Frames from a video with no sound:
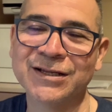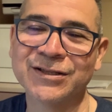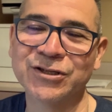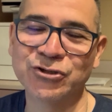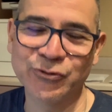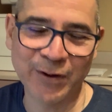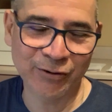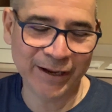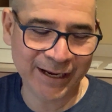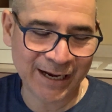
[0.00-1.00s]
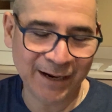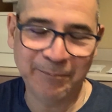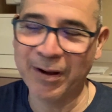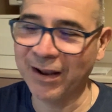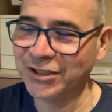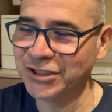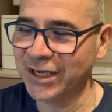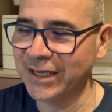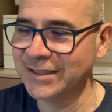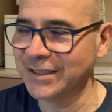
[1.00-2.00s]
YouTube huddle, and I
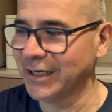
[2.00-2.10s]
apologize.